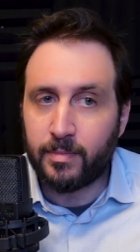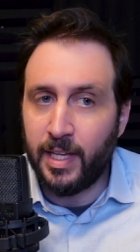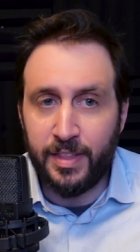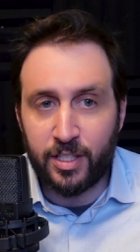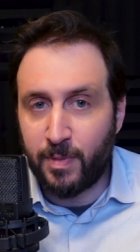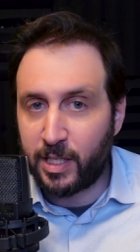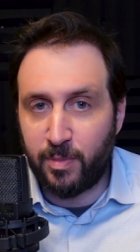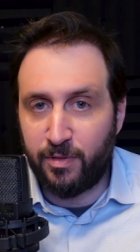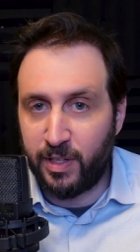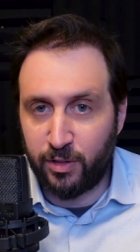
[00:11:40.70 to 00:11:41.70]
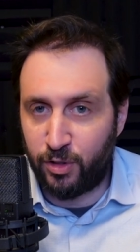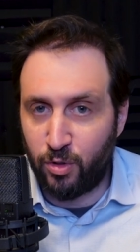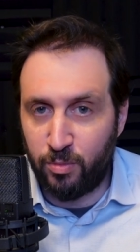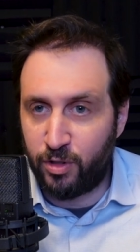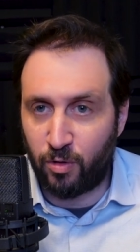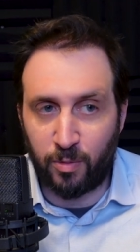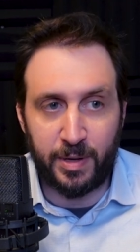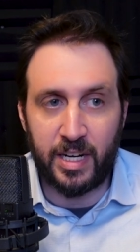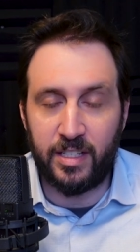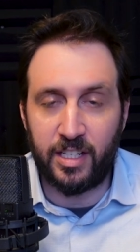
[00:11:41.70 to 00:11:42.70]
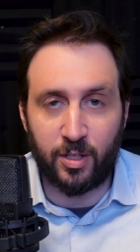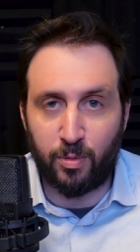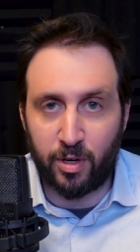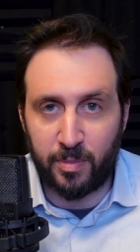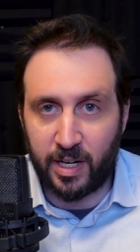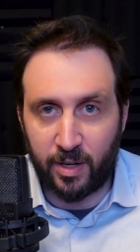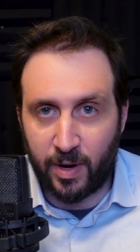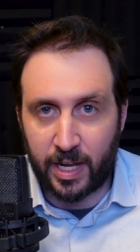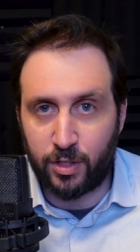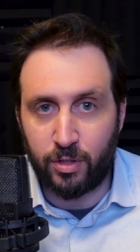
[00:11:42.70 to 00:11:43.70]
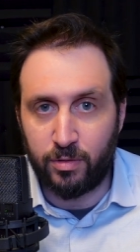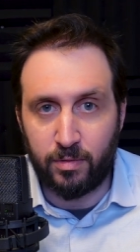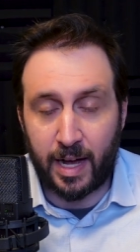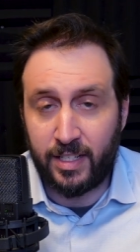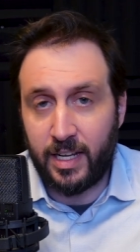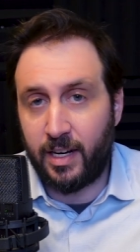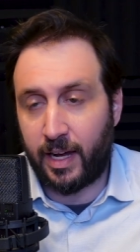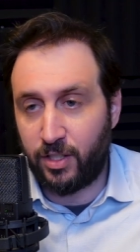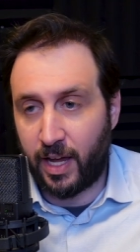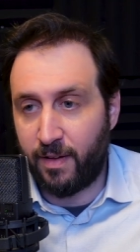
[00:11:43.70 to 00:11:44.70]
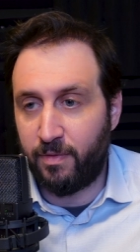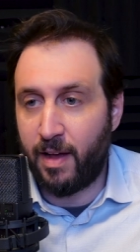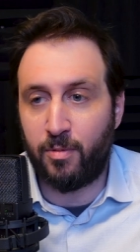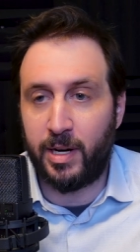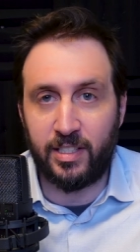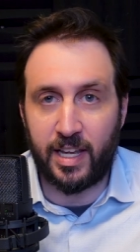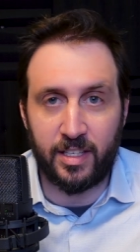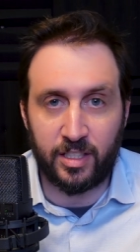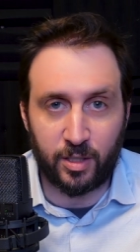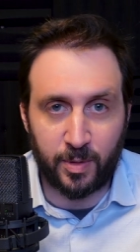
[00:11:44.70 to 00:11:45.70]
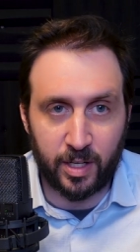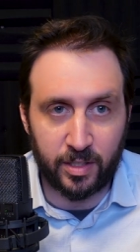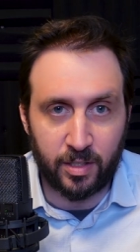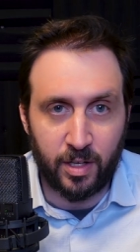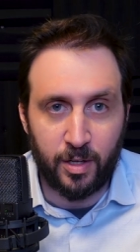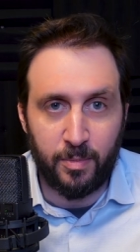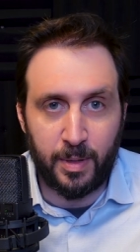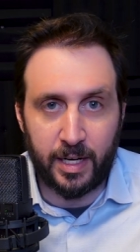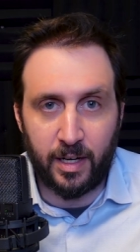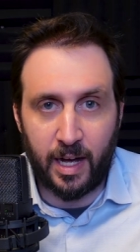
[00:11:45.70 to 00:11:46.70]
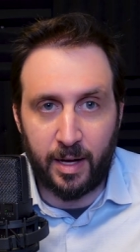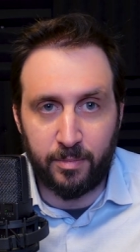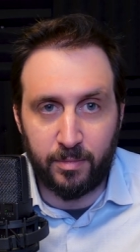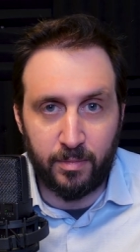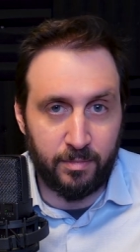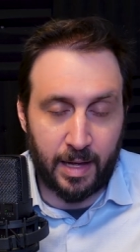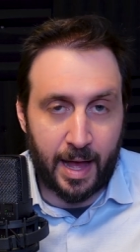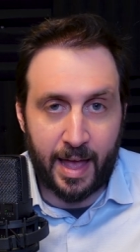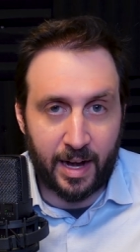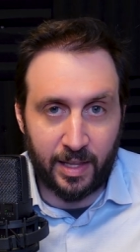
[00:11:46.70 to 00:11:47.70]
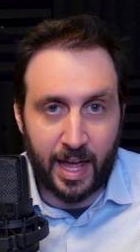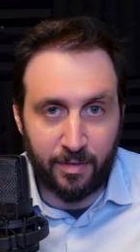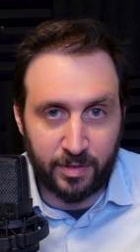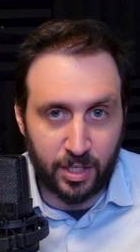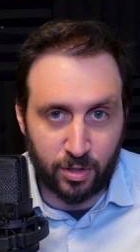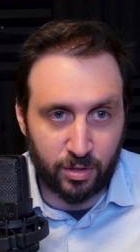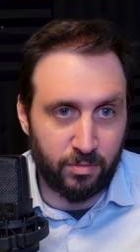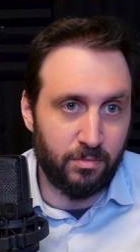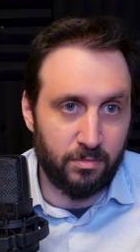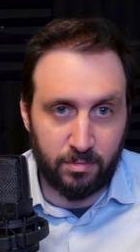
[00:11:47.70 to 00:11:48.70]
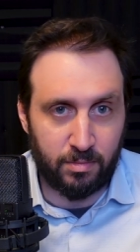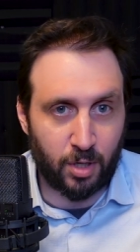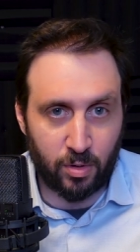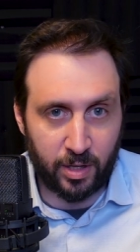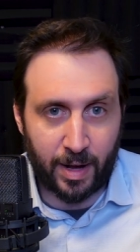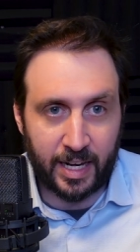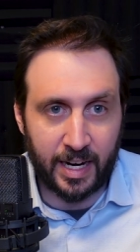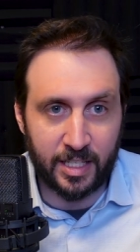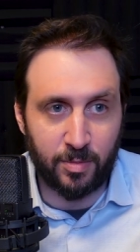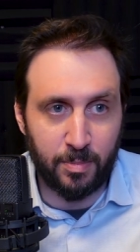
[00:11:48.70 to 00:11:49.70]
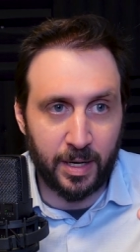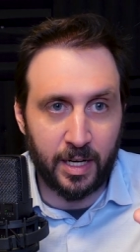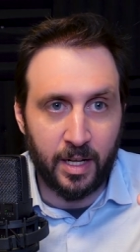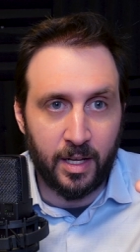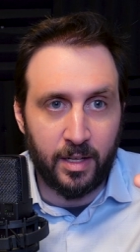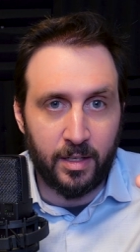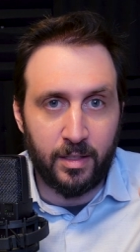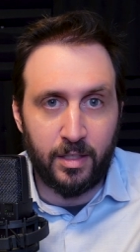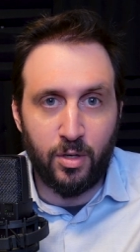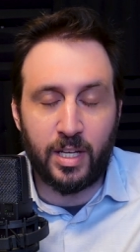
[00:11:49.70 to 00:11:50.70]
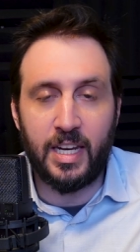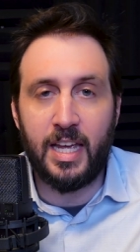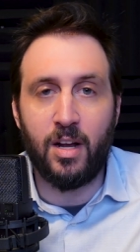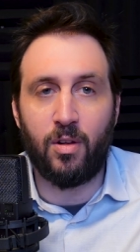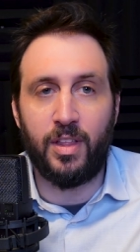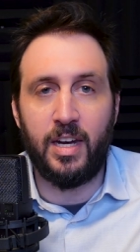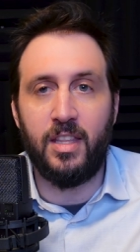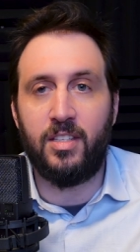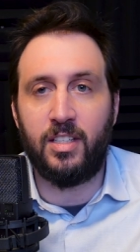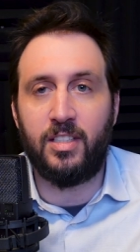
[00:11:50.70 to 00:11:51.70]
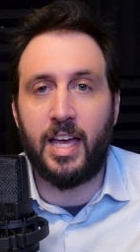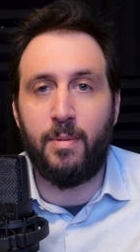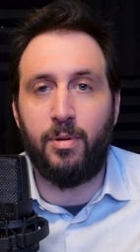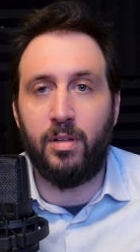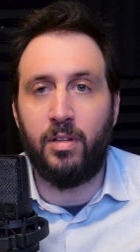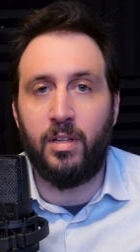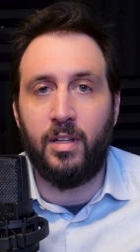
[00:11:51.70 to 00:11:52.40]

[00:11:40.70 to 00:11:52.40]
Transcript: and this makes me feel doomed to repeated disappointment and rage. I did actually have everybody's had this experience, but um, I had a lot of teachers totally recognize me, but you can hear that in this example,